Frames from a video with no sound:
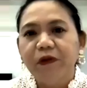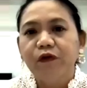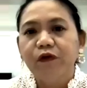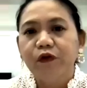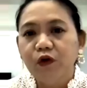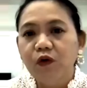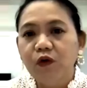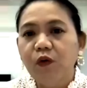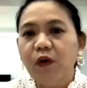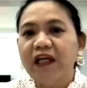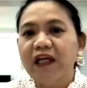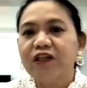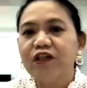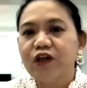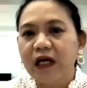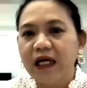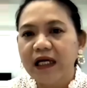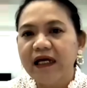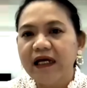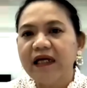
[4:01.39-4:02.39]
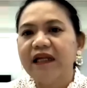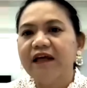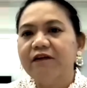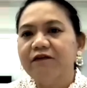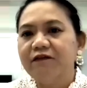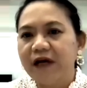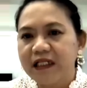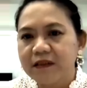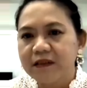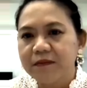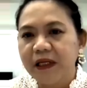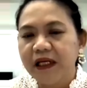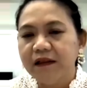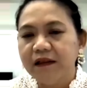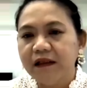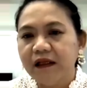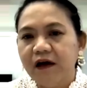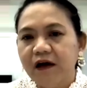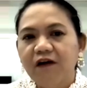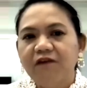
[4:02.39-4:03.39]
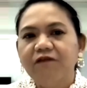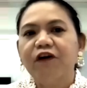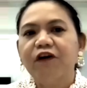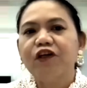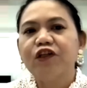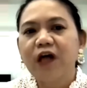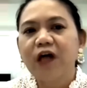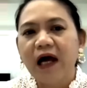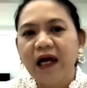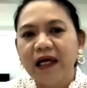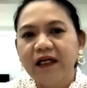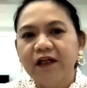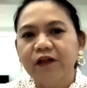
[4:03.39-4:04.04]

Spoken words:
two-way trade and investment, for China